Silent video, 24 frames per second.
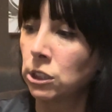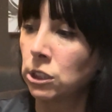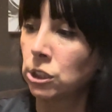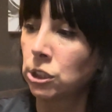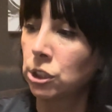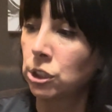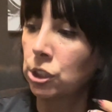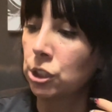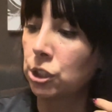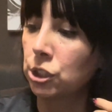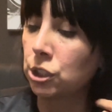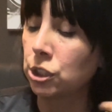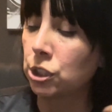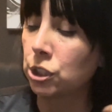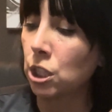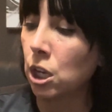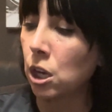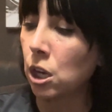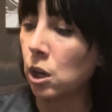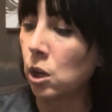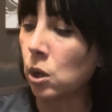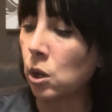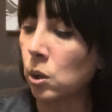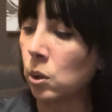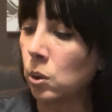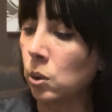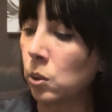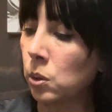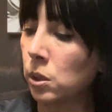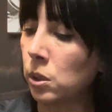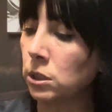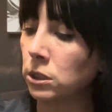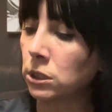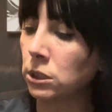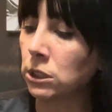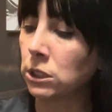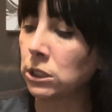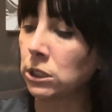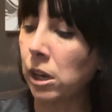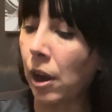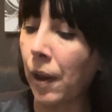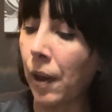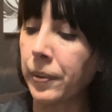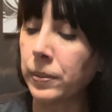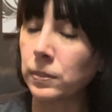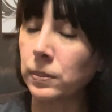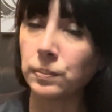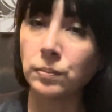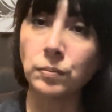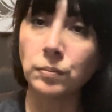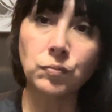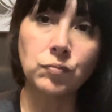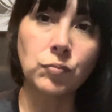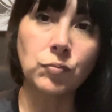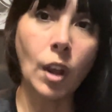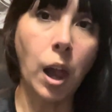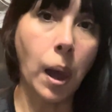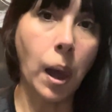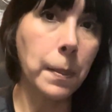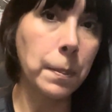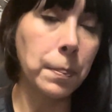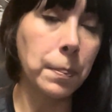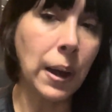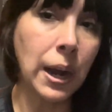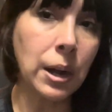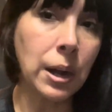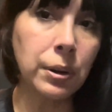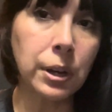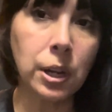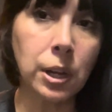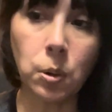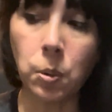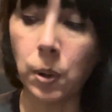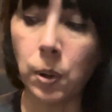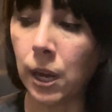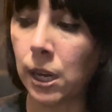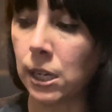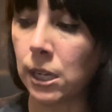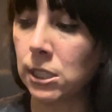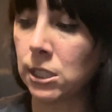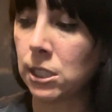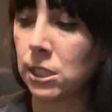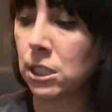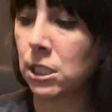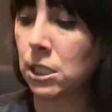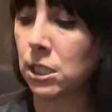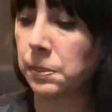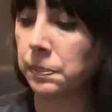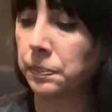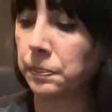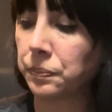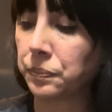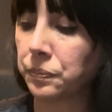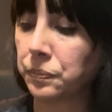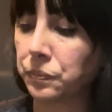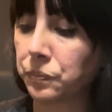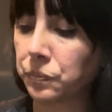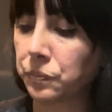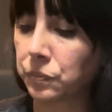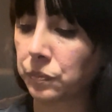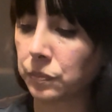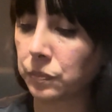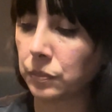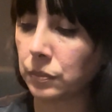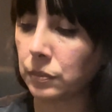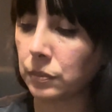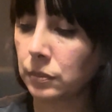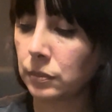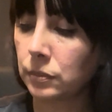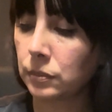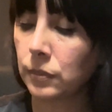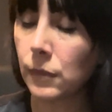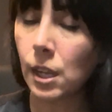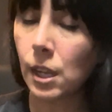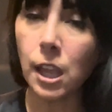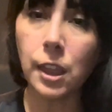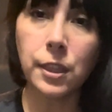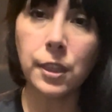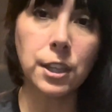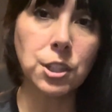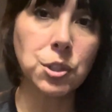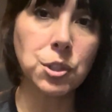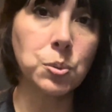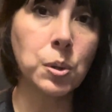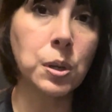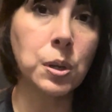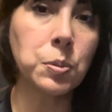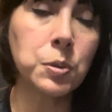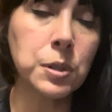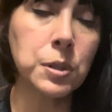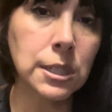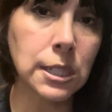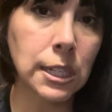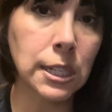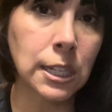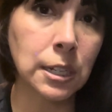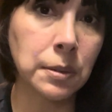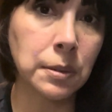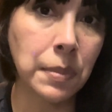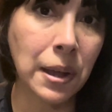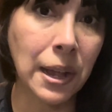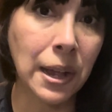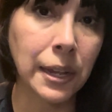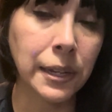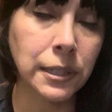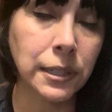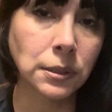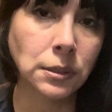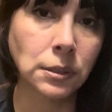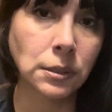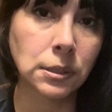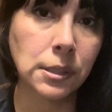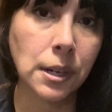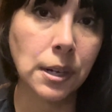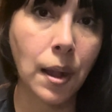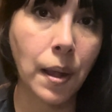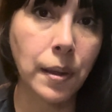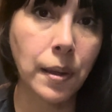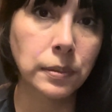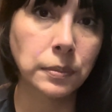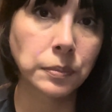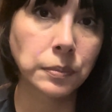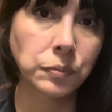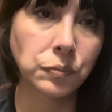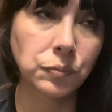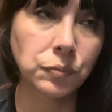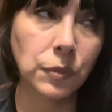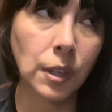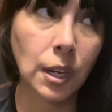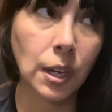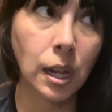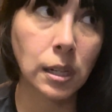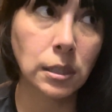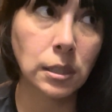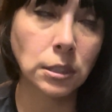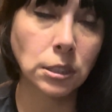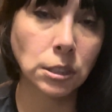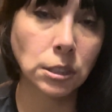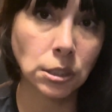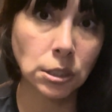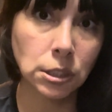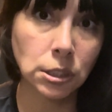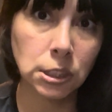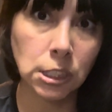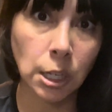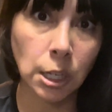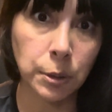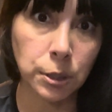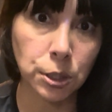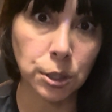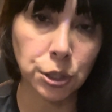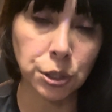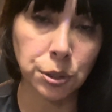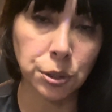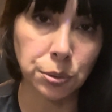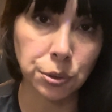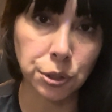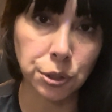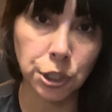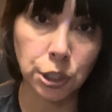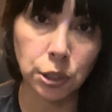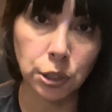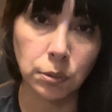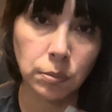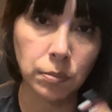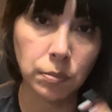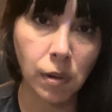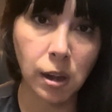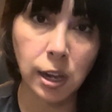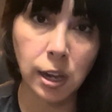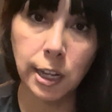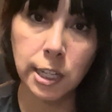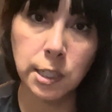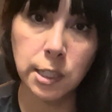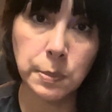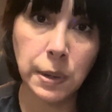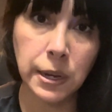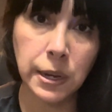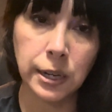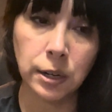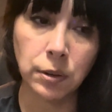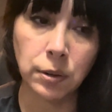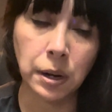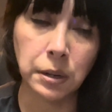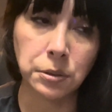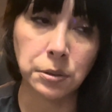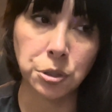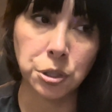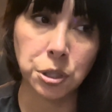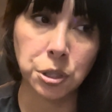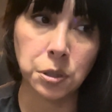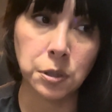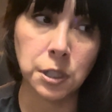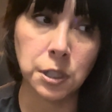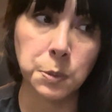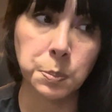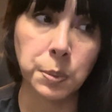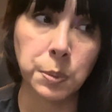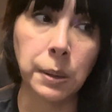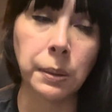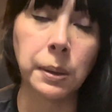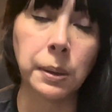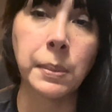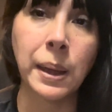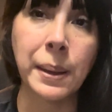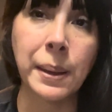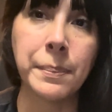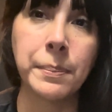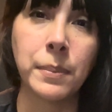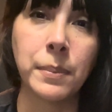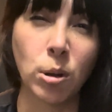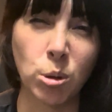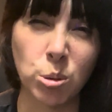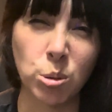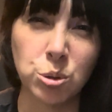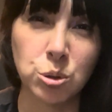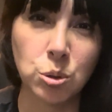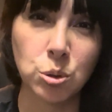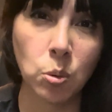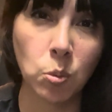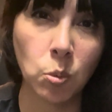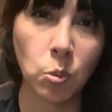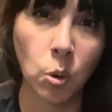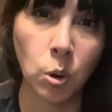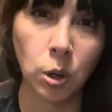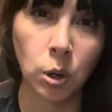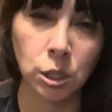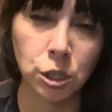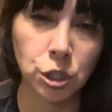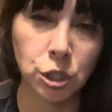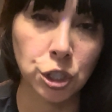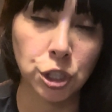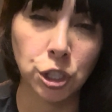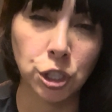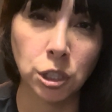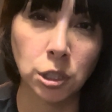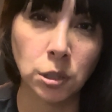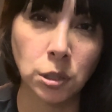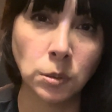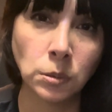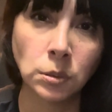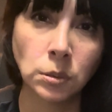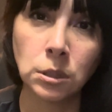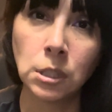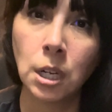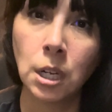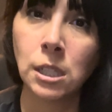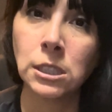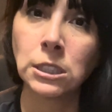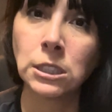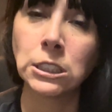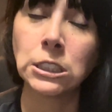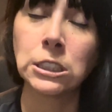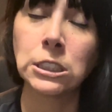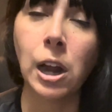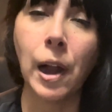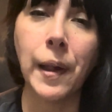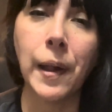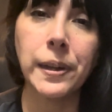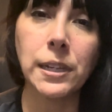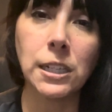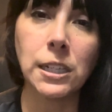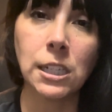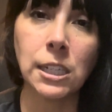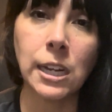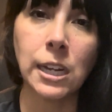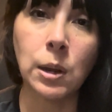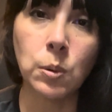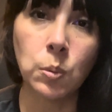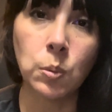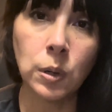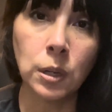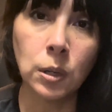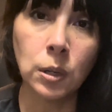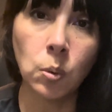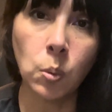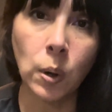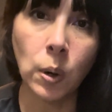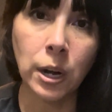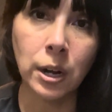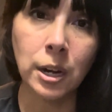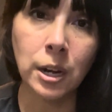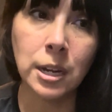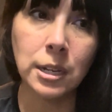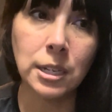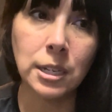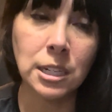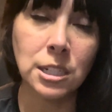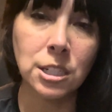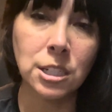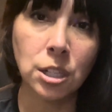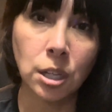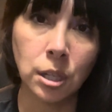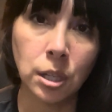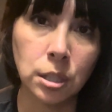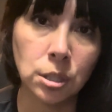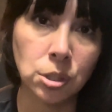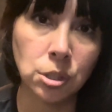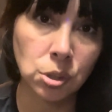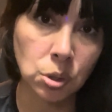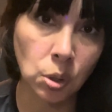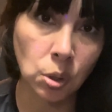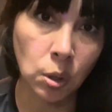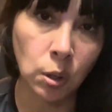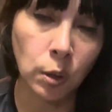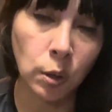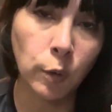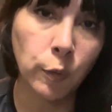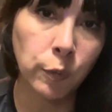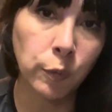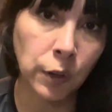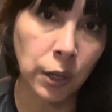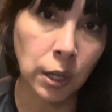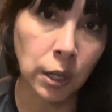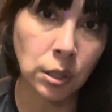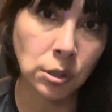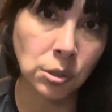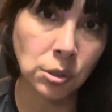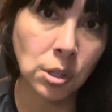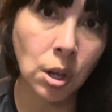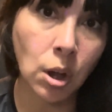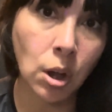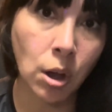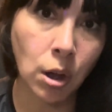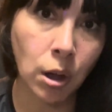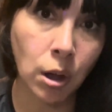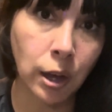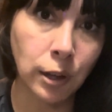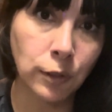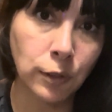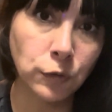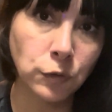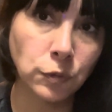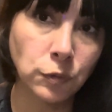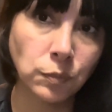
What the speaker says: So, by request, this one was in my summer shoes too. It's my year-round shoe. It's probably my most worn shoe, and I will wear it until the sole falls off.